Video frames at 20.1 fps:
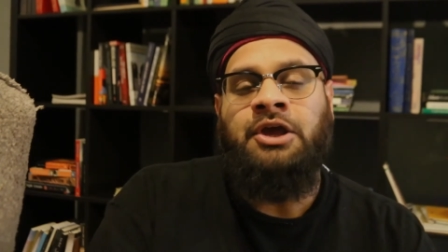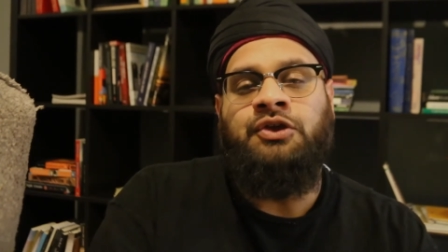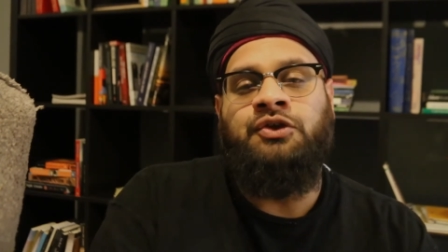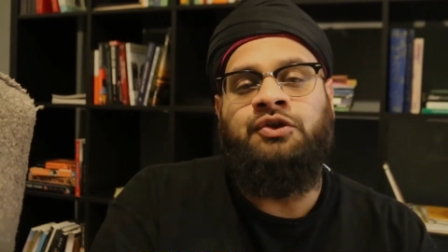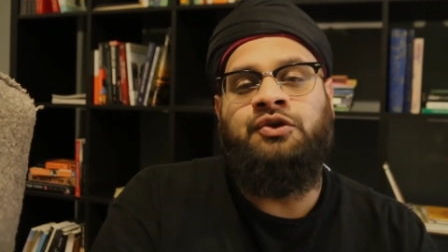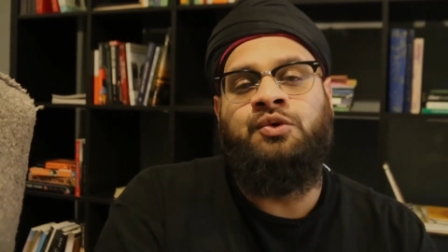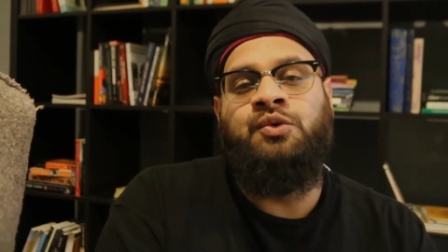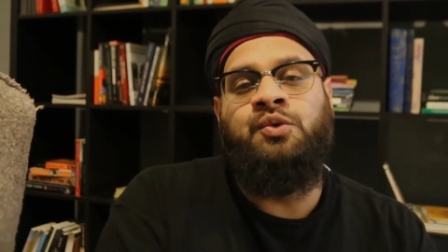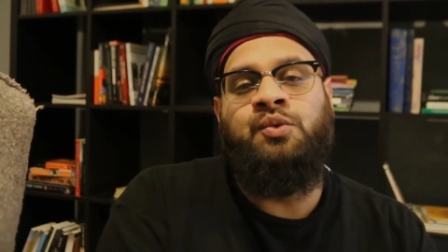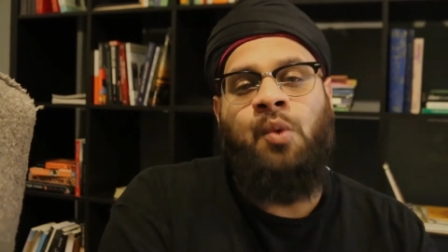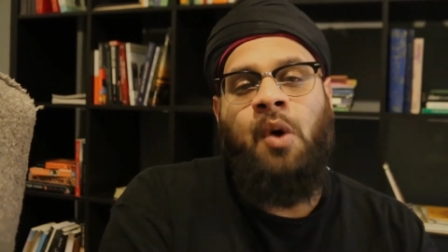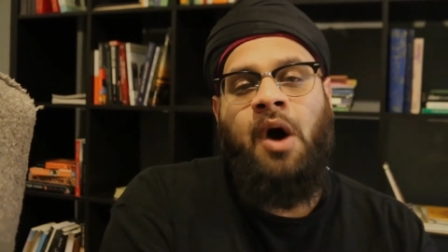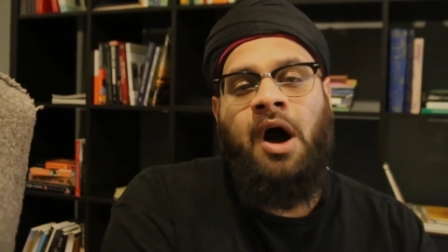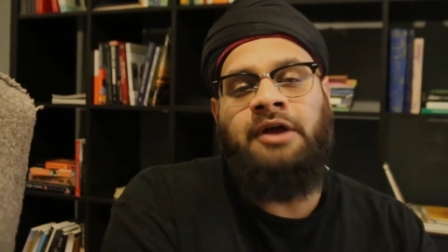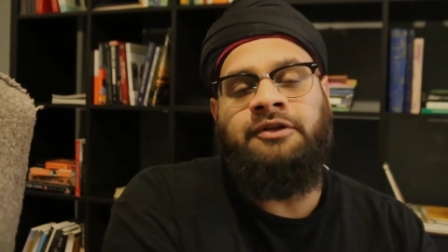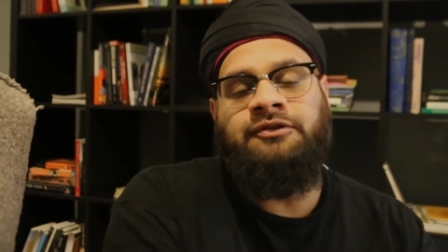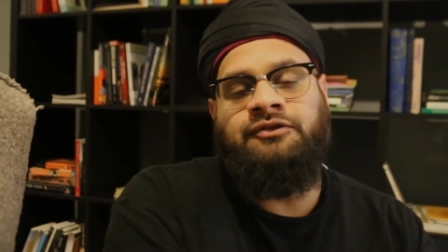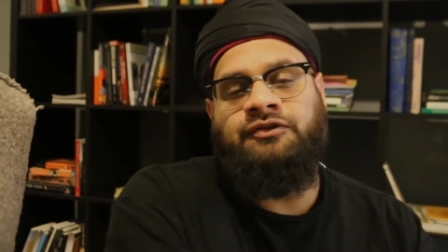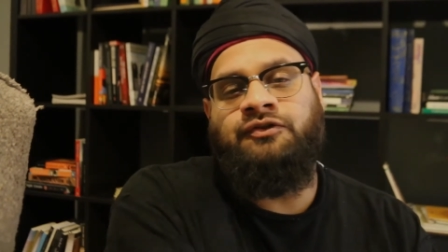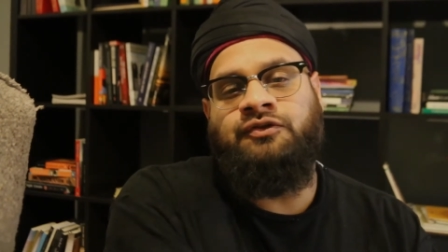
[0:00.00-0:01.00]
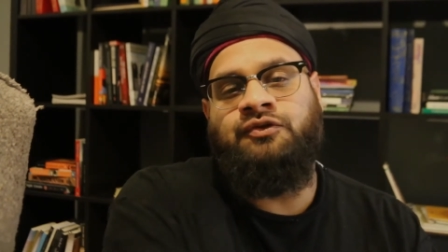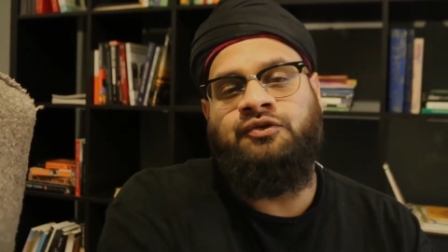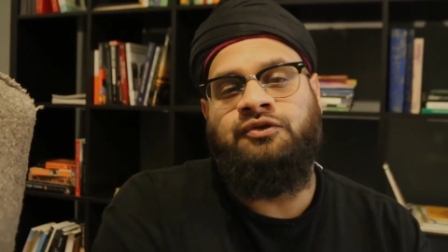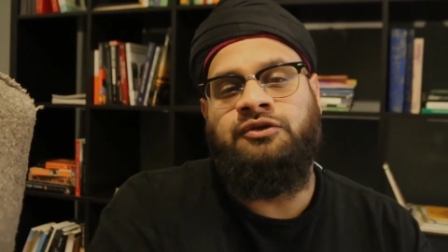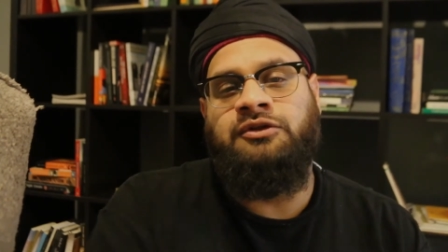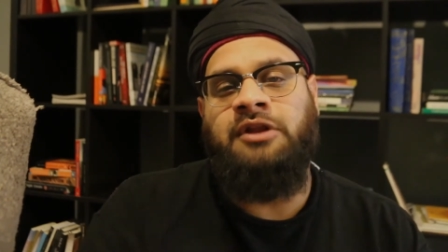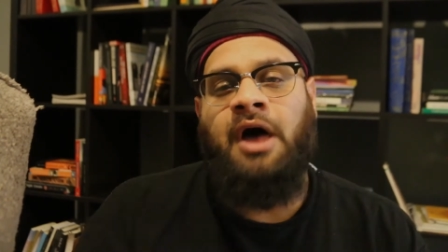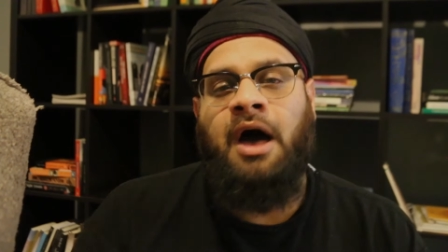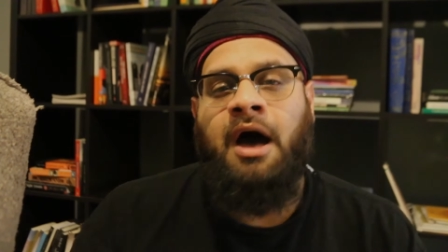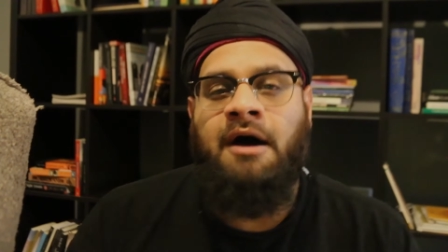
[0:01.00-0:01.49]
You want to
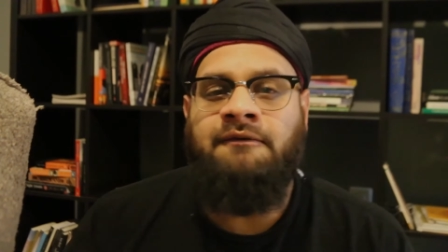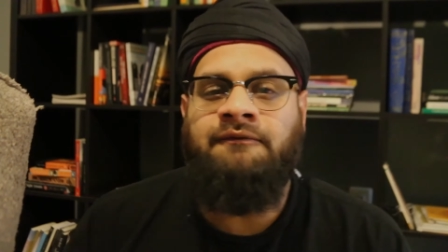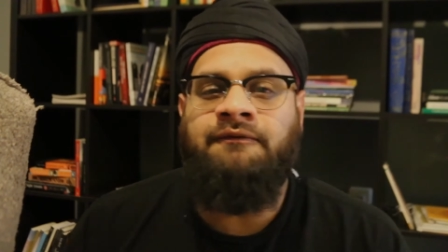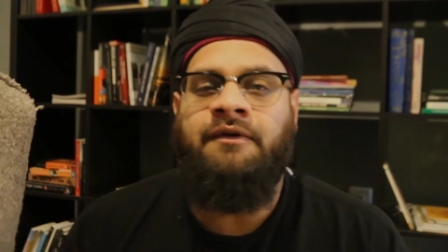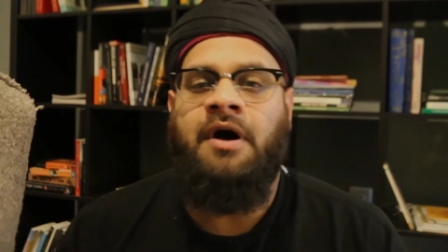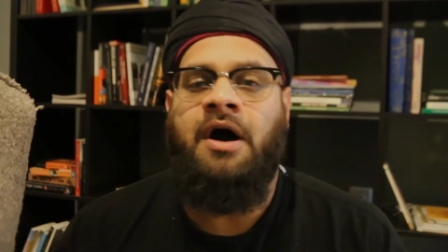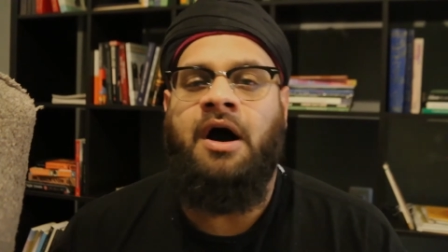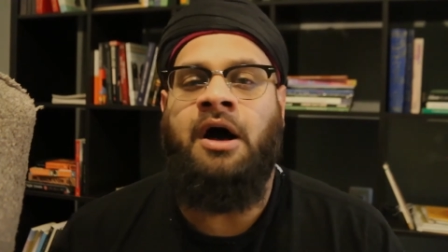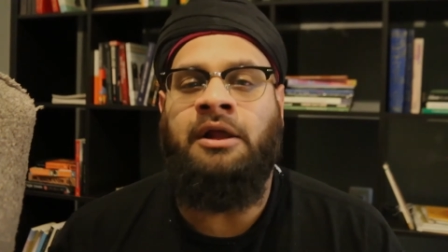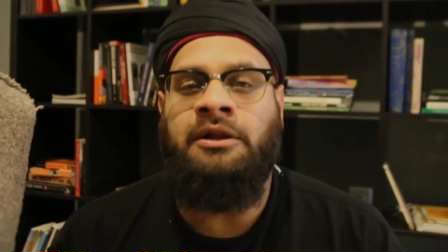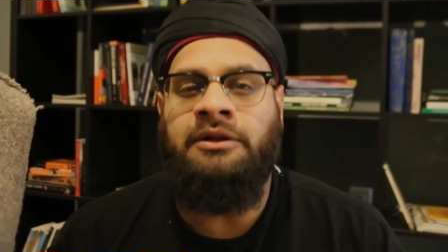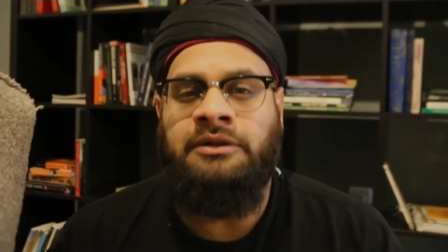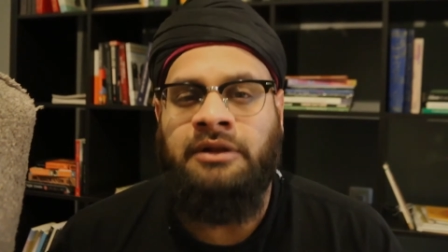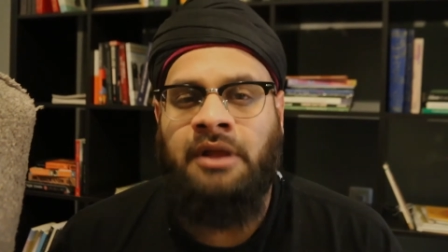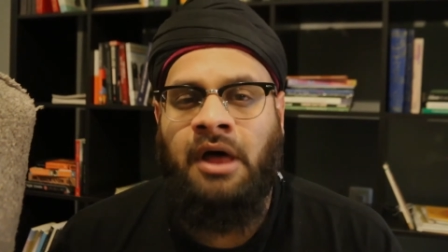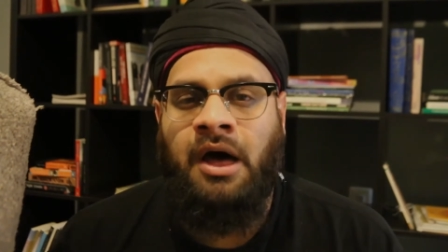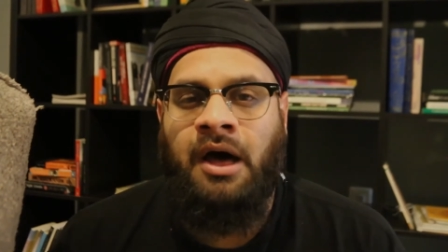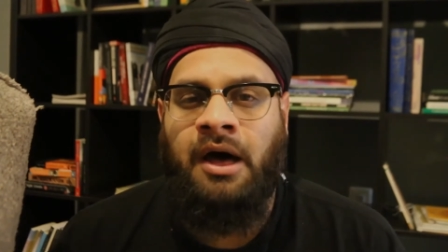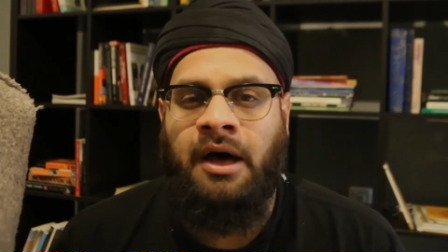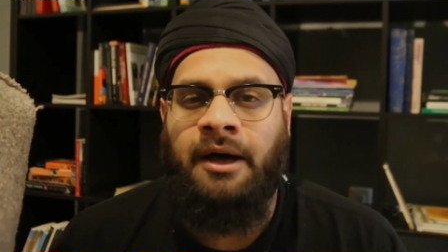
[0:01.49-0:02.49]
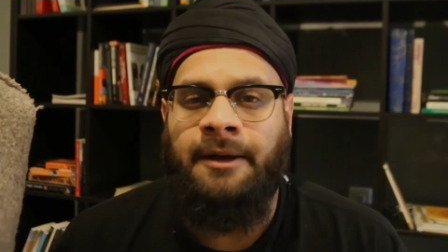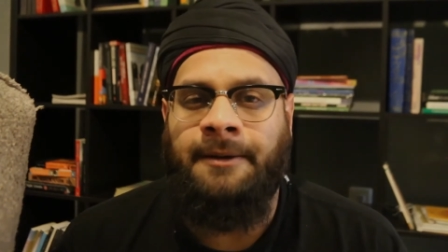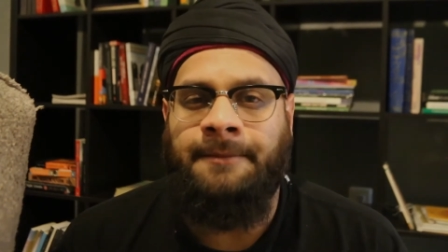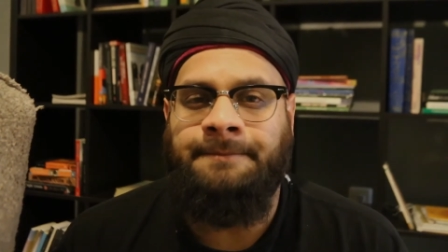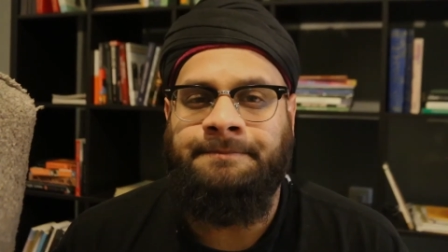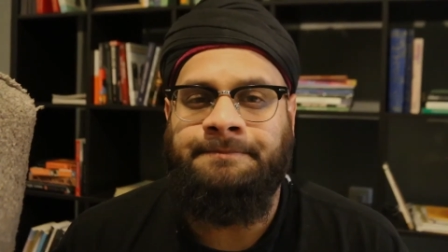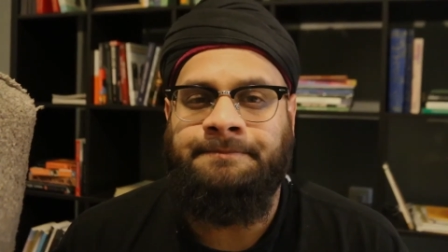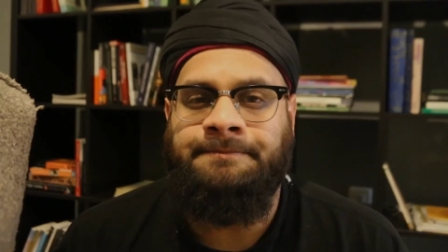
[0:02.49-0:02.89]
love Allah.